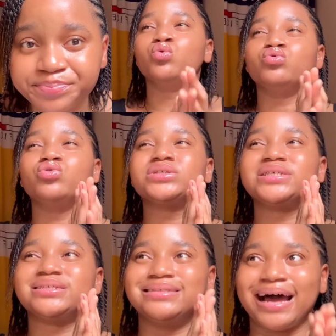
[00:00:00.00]
You will
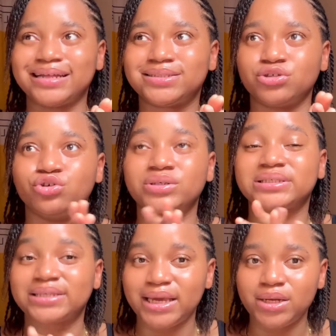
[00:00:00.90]
notice that your
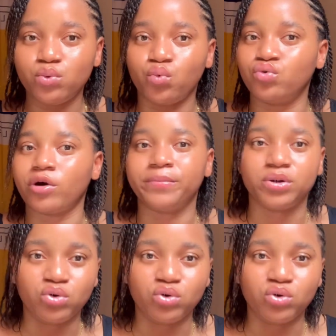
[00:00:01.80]
skin will not be